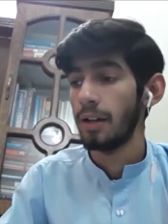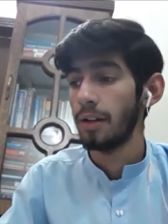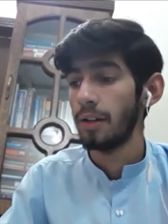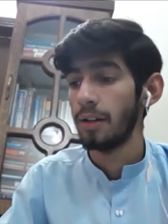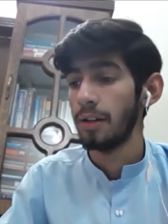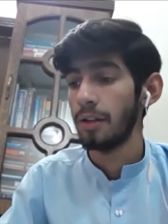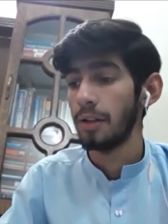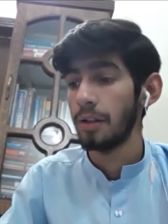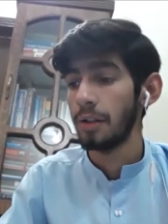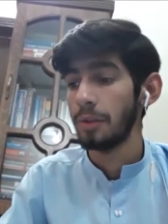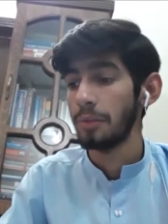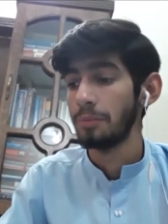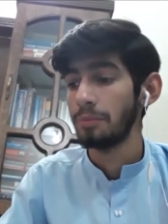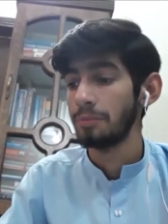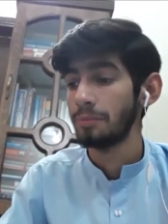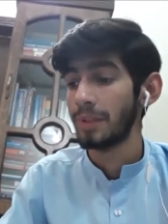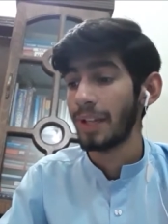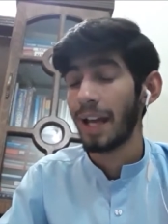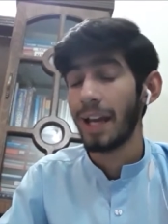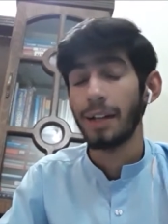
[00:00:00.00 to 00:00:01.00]
um,
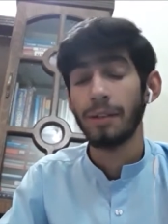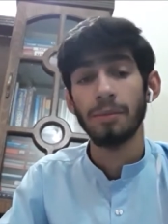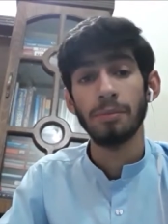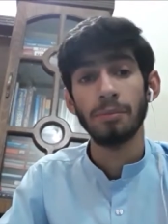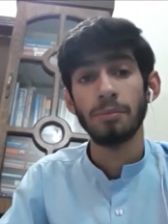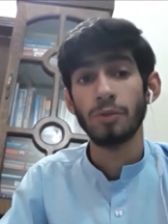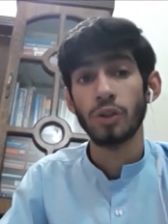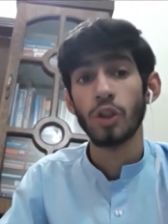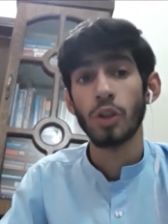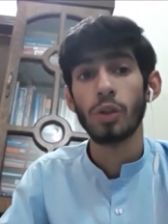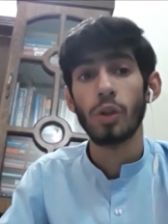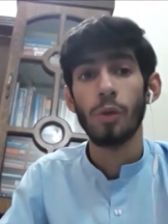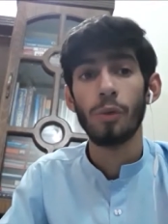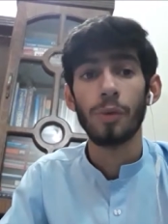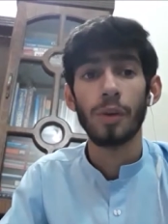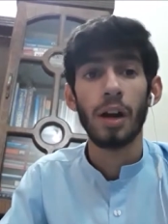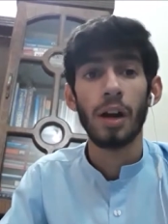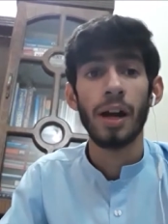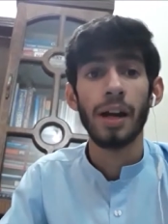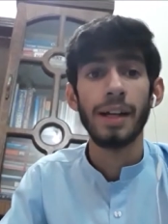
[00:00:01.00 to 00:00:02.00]
can, should go
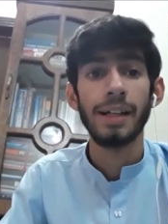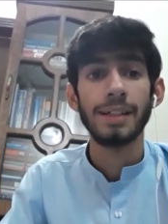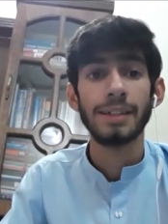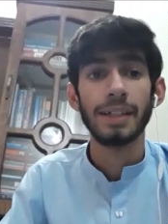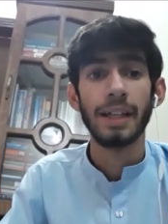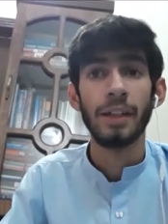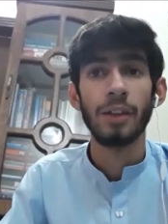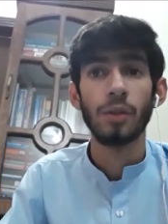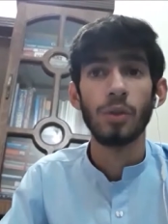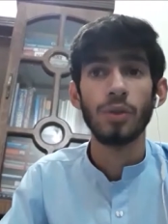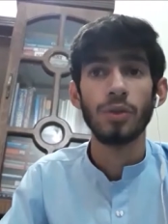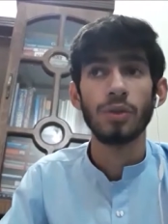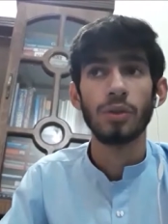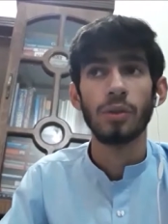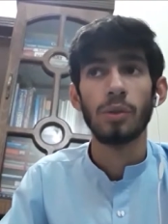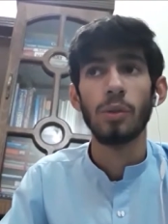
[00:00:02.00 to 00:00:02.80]
for IELTS and those